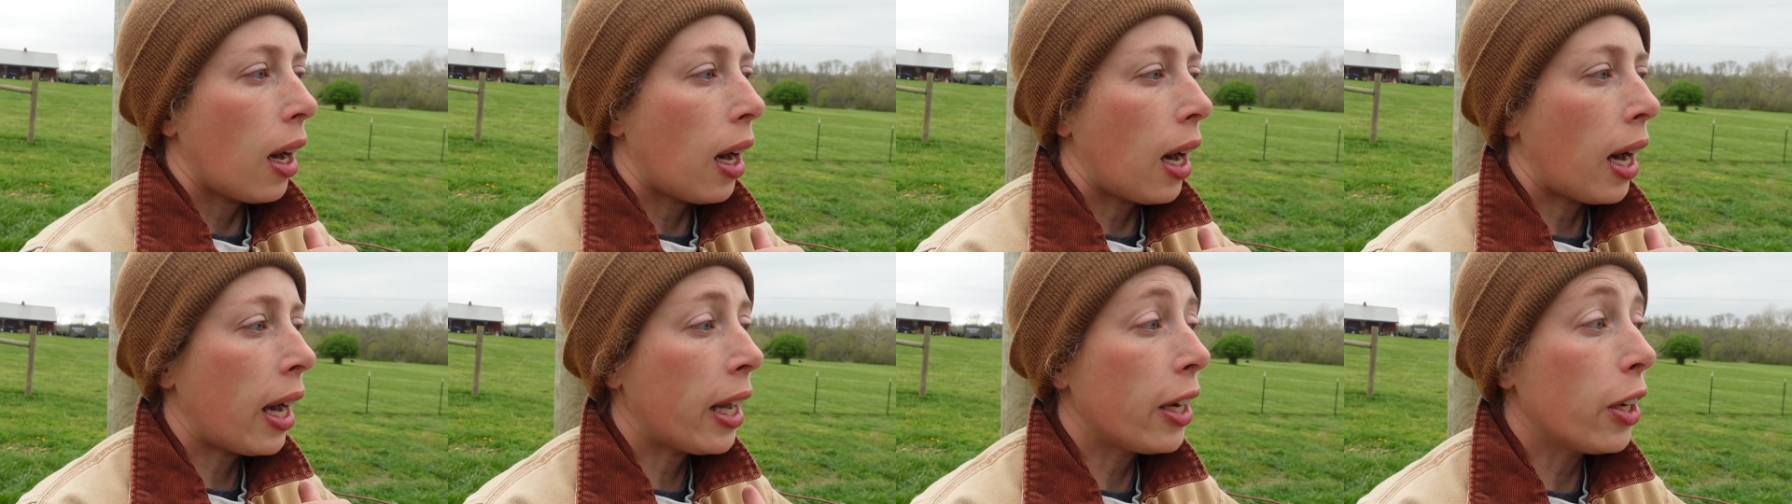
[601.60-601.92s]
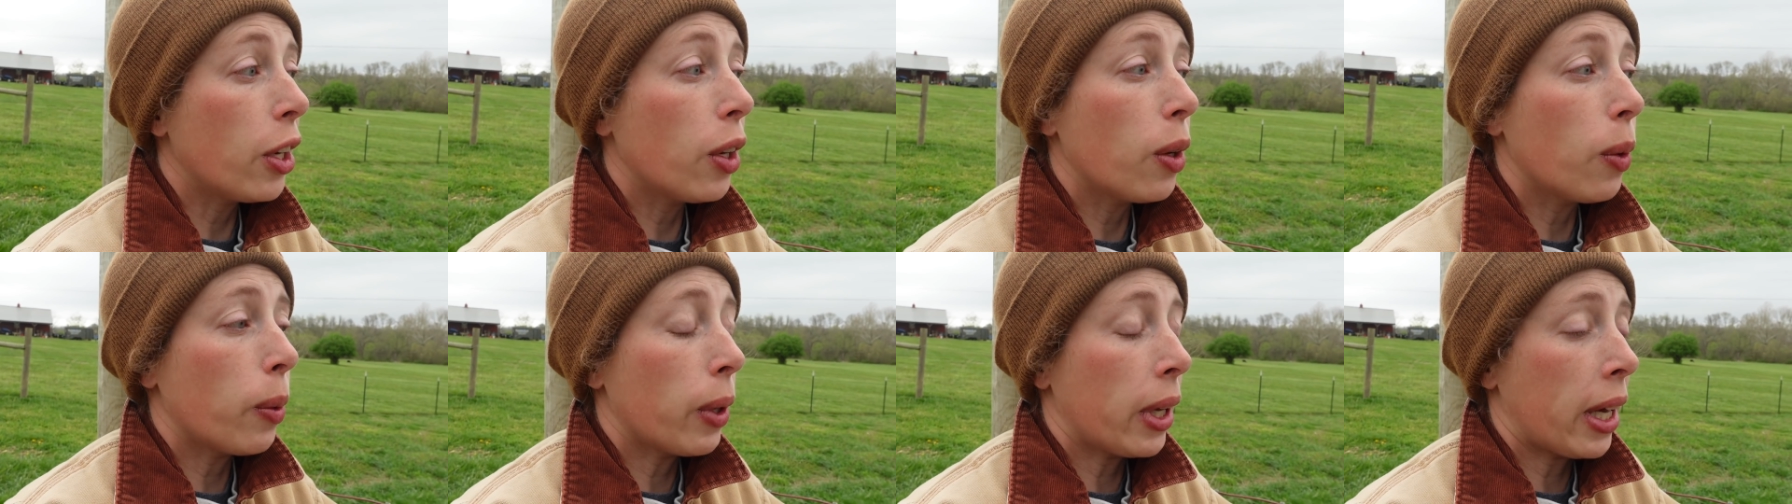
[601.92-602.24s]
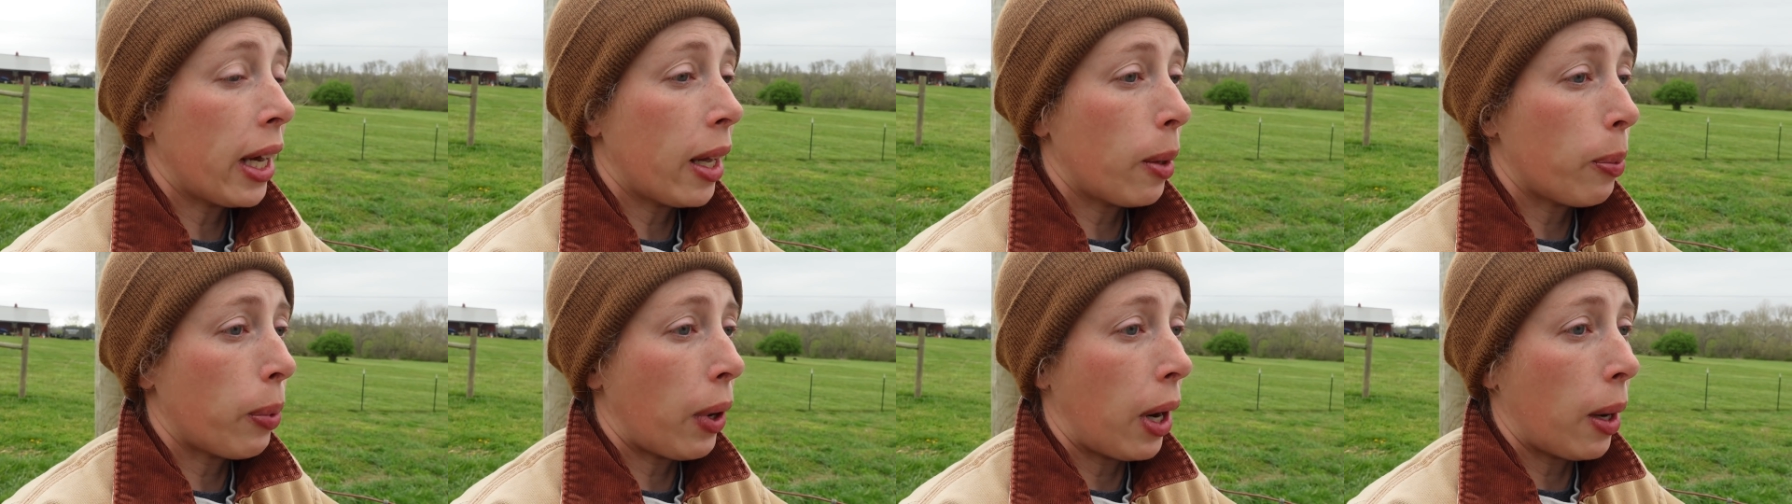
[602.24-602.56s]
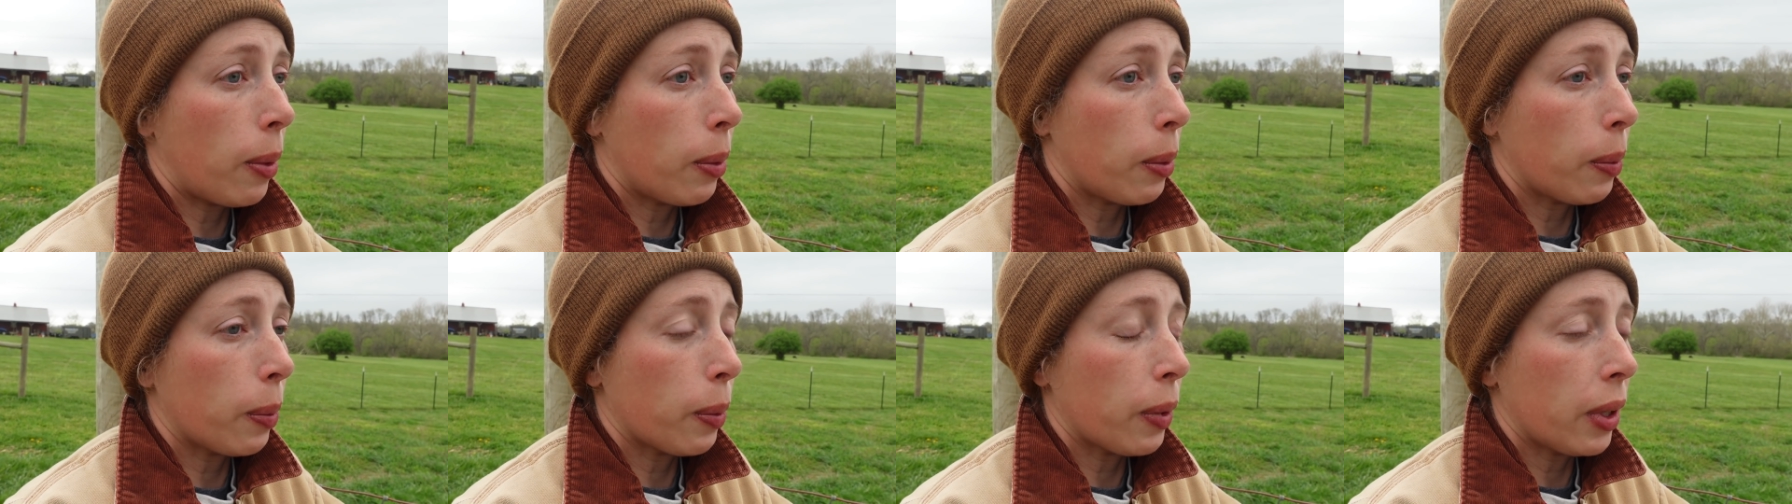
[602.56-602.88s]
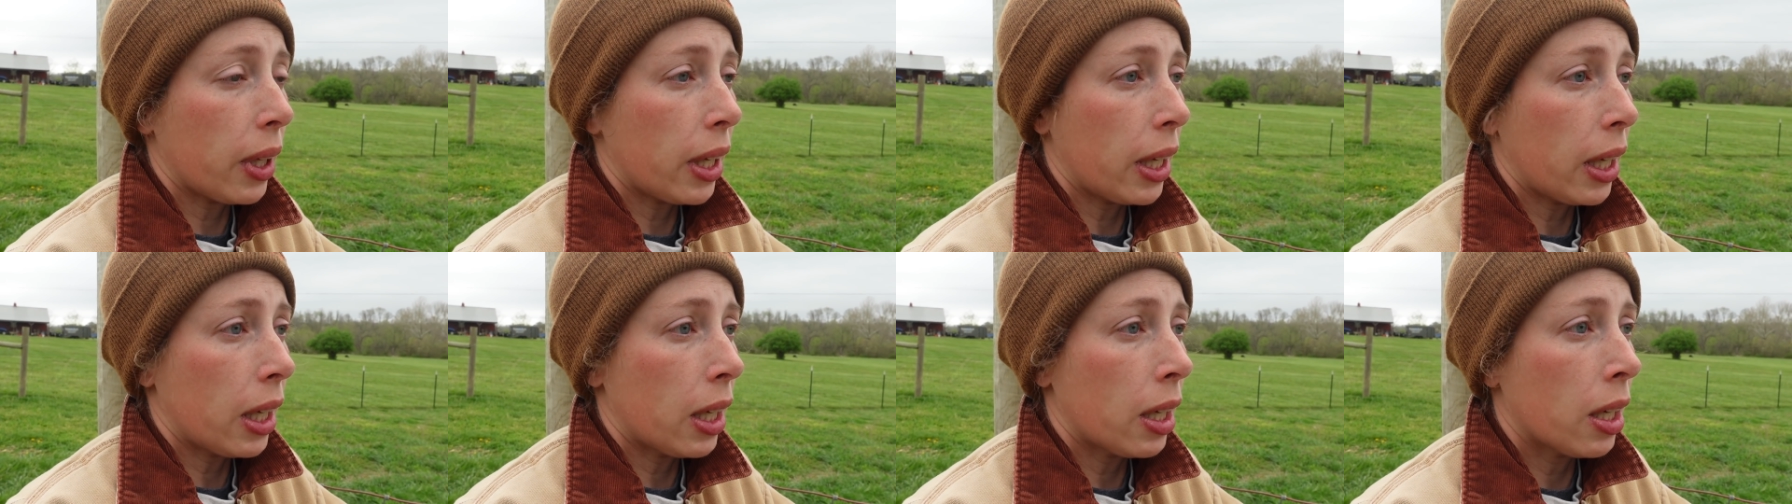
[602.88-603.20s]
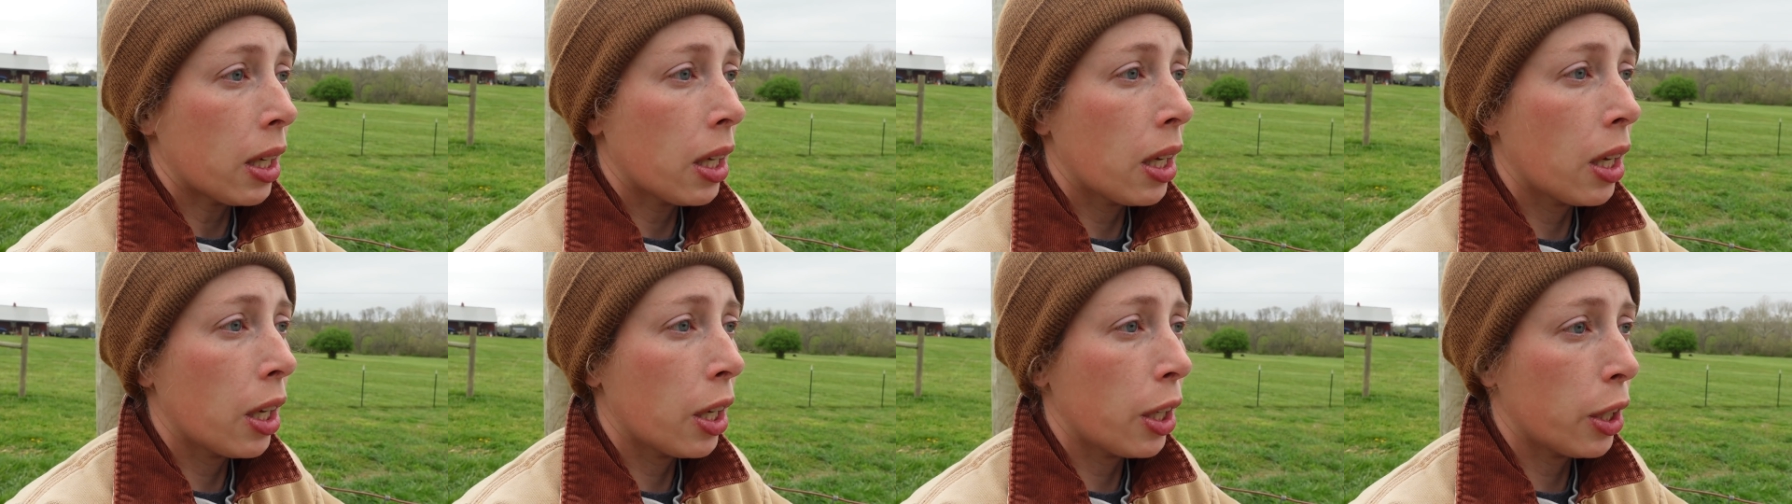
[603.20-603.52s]
I knew we had probably
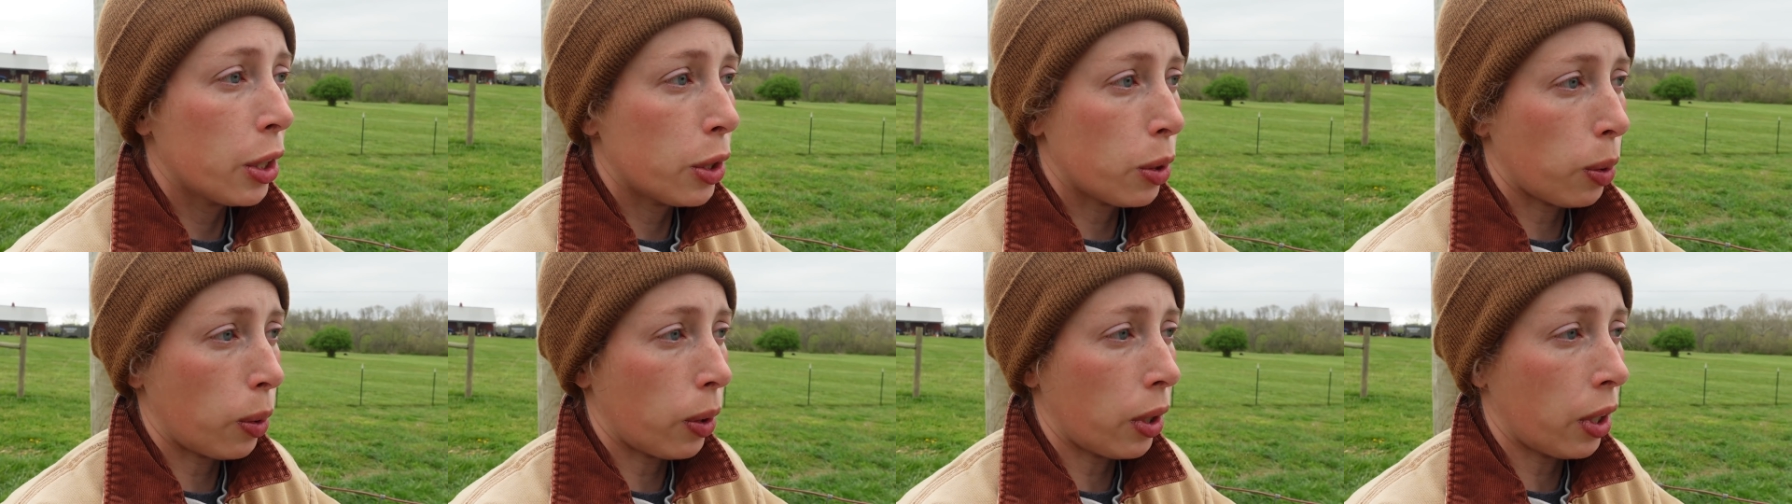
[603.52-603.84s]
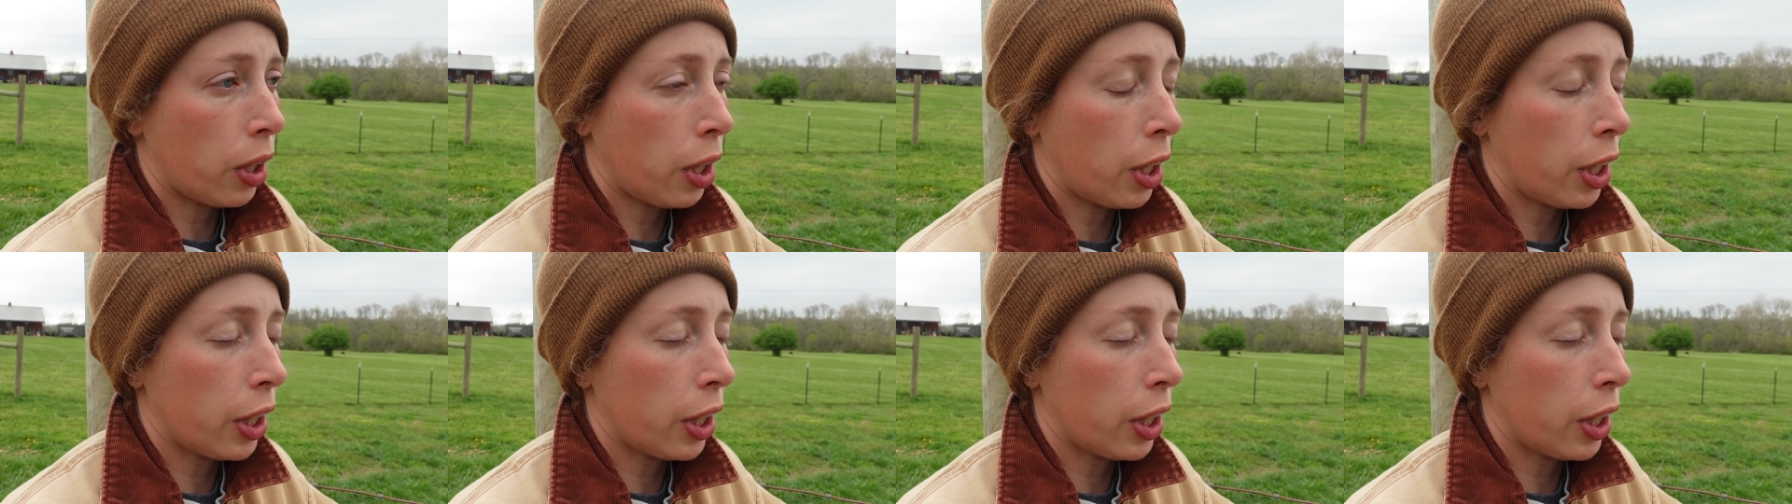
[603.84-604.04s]
torn